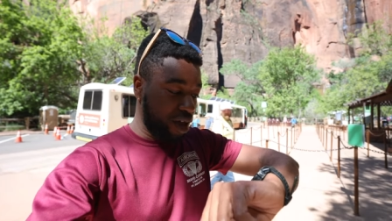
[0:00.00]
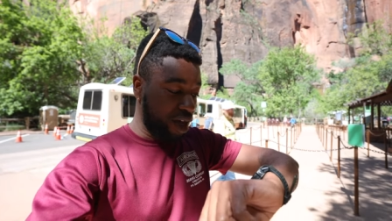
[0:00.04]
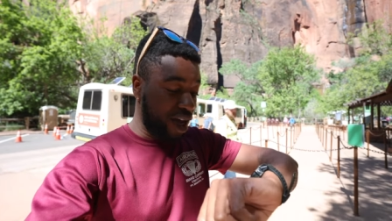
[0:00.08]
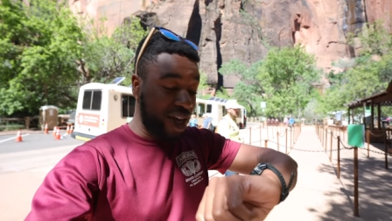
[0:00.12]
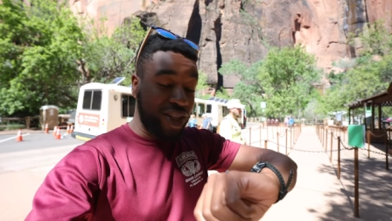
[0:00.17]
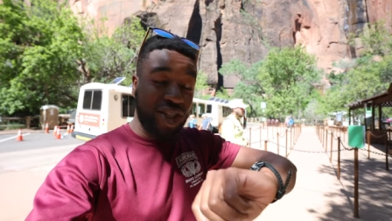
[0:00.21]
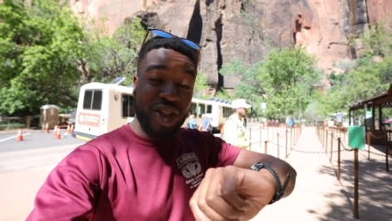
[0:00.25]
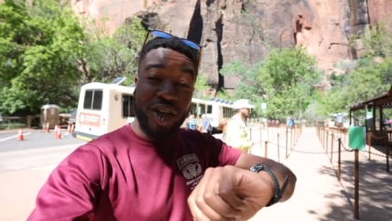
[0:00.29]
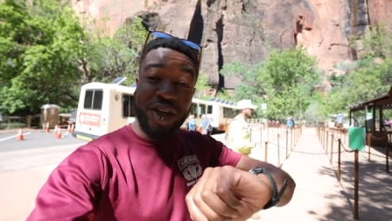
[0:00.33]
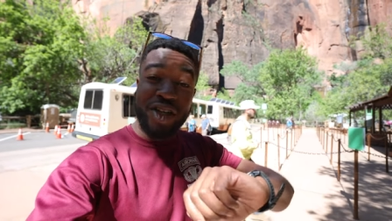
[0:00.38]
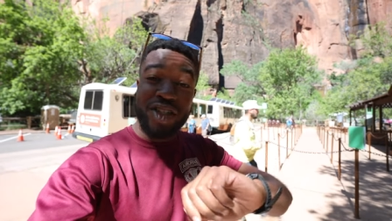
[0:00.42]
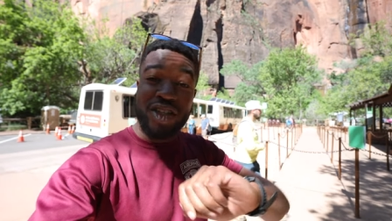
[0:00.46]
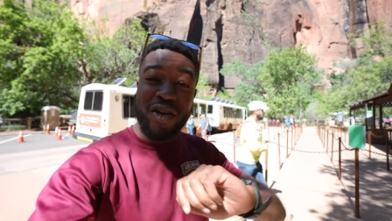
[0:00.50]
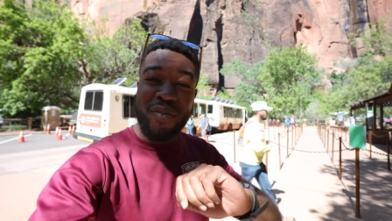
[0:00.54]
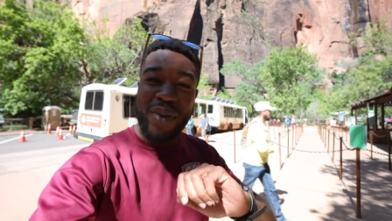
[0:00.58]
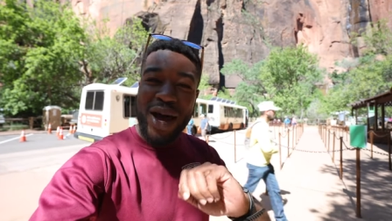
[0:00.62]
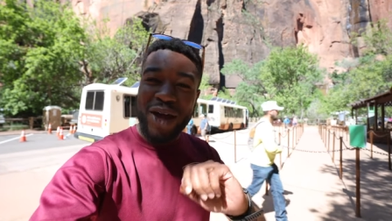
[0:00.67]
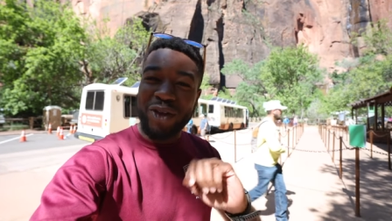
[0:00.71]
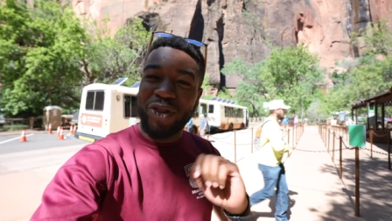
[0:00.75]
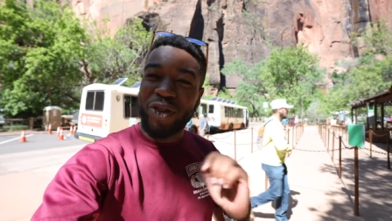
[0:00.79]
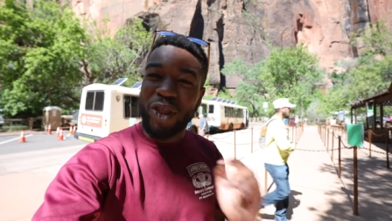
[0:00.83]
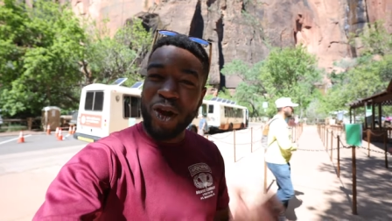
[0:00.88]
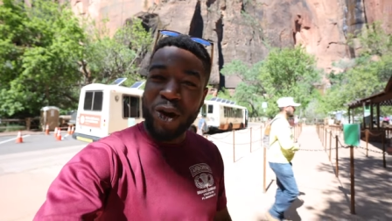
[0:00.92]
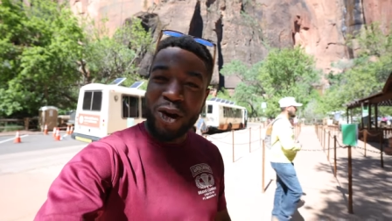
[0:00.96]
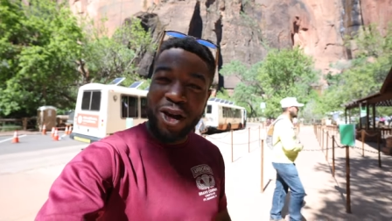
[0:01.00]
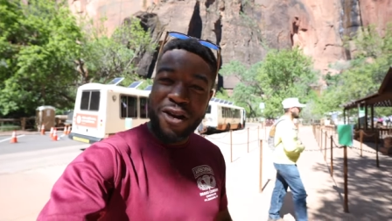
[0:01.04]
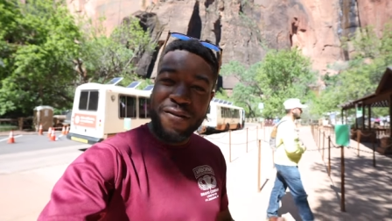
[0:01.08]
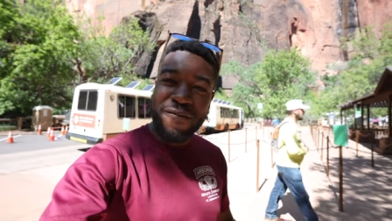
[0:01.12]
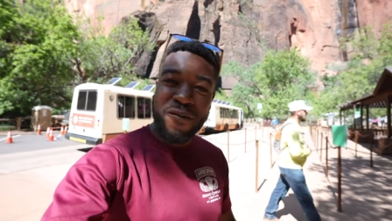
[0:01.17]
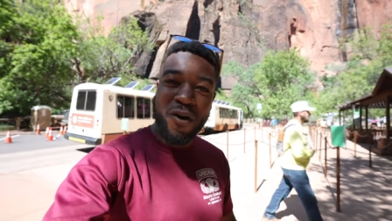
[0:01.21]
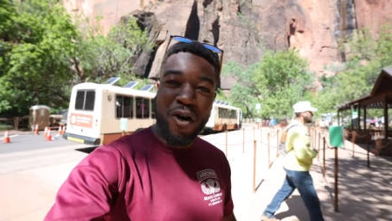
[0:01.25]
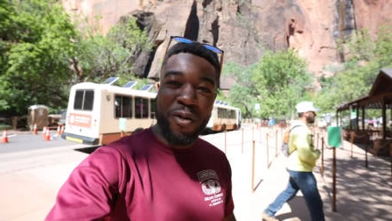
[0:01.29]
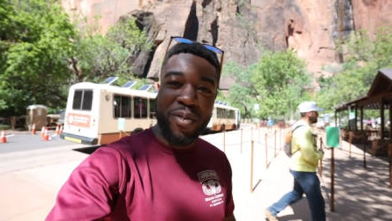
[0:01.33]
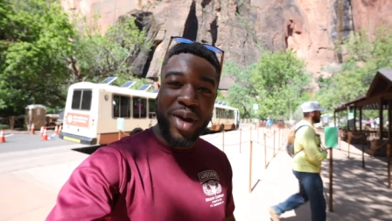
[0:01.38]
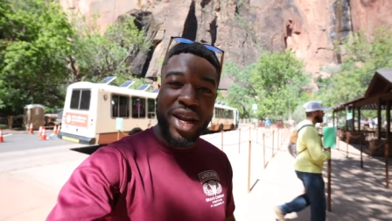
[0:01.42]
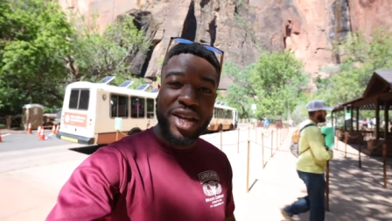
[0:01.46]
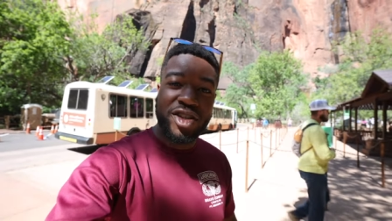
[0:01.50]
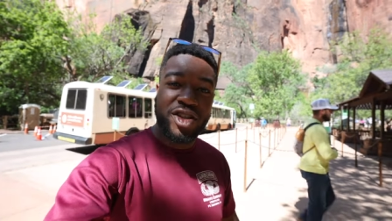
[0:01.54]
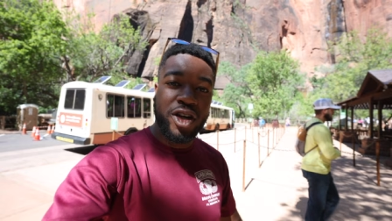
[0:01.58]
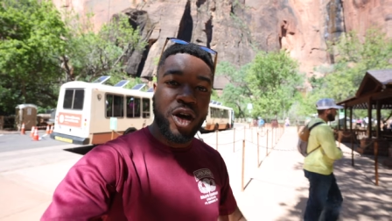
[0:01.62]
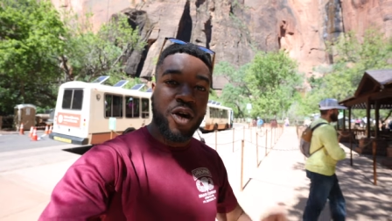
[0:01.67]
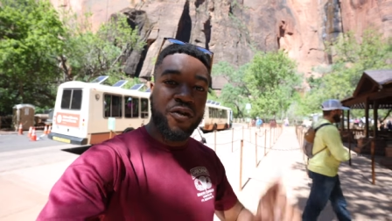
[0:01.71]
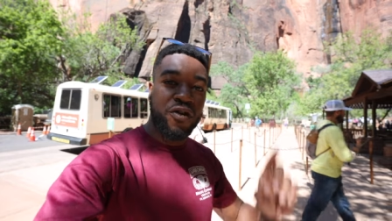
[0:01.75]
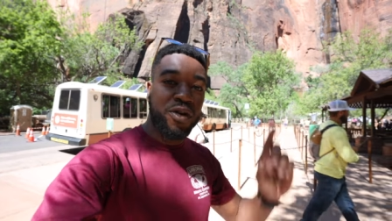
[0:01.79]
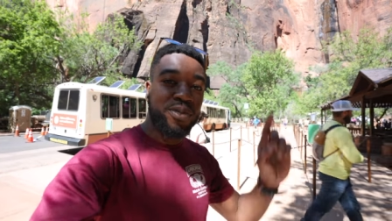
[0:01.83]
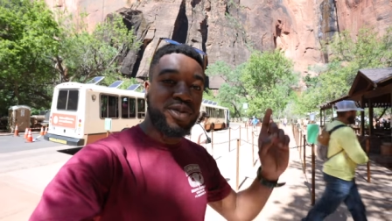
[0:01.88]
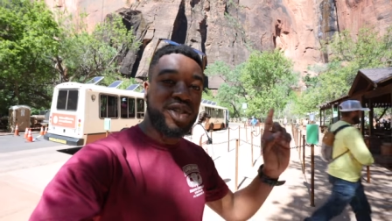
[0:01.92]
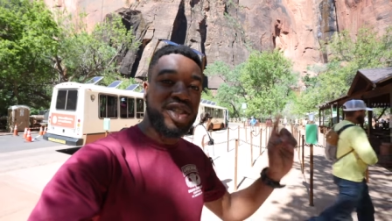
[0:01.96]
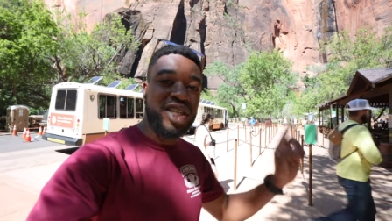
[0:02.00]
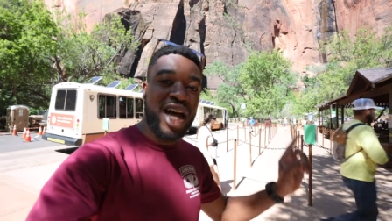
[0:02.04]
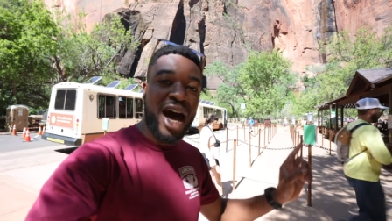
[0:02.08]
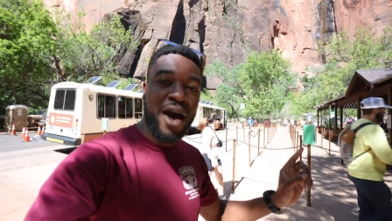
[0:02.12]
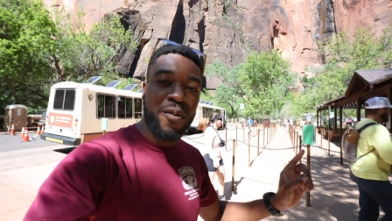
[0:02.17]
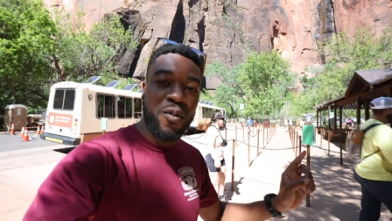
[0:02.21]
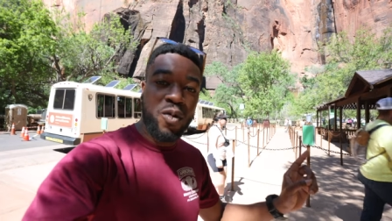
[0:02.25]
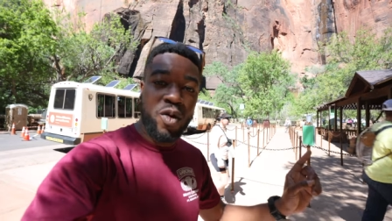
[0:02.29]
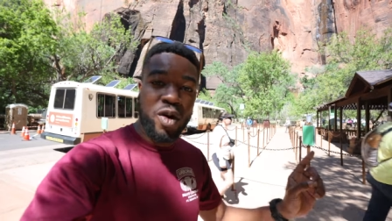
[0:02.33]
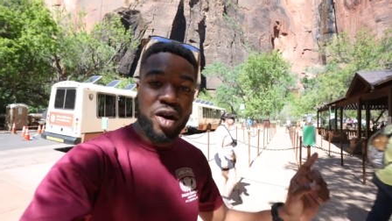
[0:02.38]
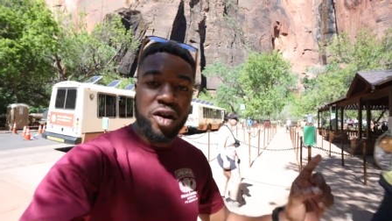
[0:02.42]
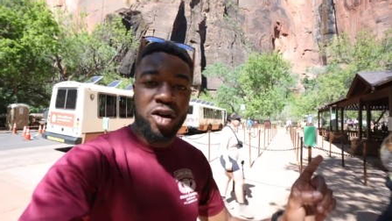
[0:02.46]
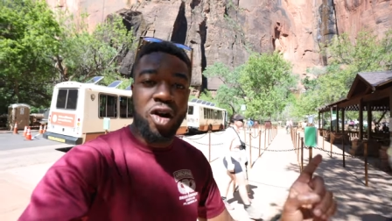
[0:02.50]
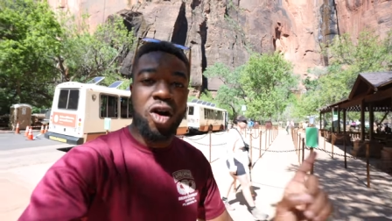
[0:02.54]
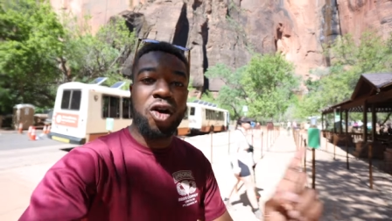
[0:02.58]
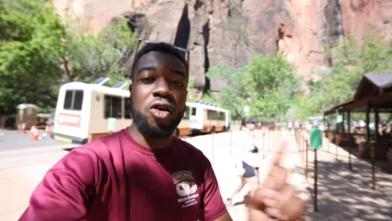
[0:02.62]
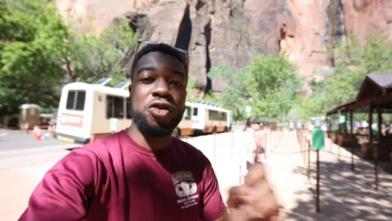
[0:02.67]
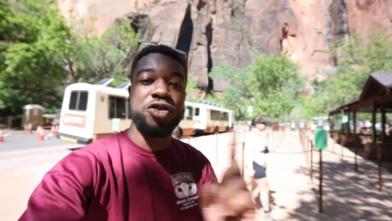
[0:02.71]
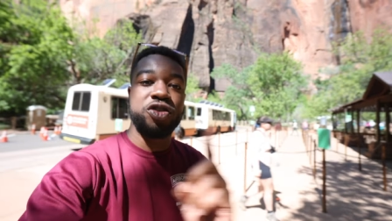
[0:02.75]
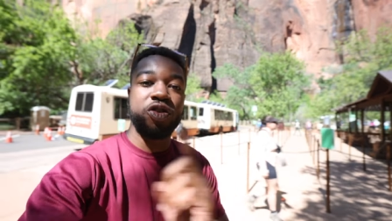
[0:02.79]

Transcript: It took us about 34 minutes to go from stop one all